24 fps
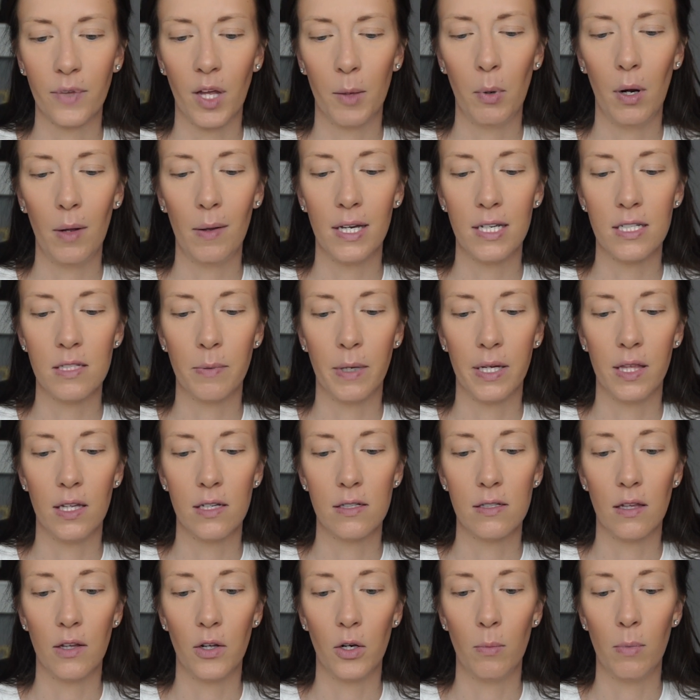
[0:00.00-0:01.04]
probably explain
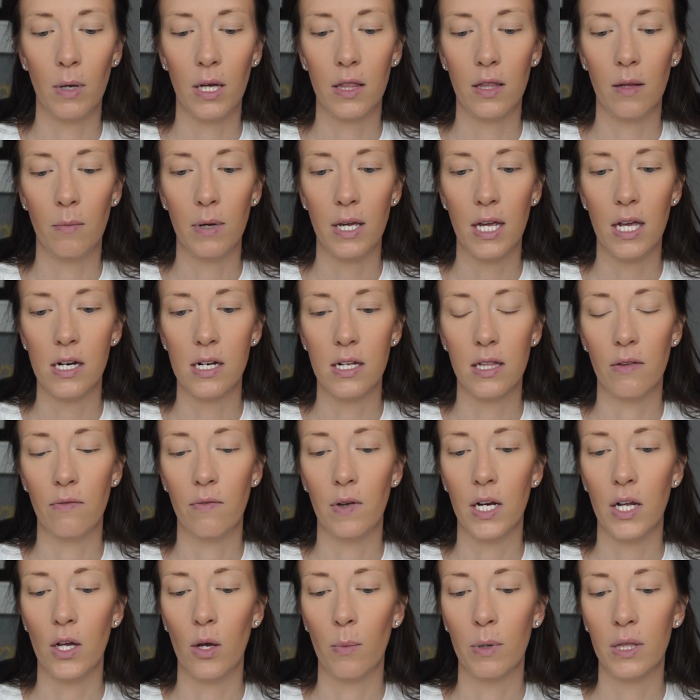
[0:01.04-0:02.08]
this a little bit in the beginning of the video,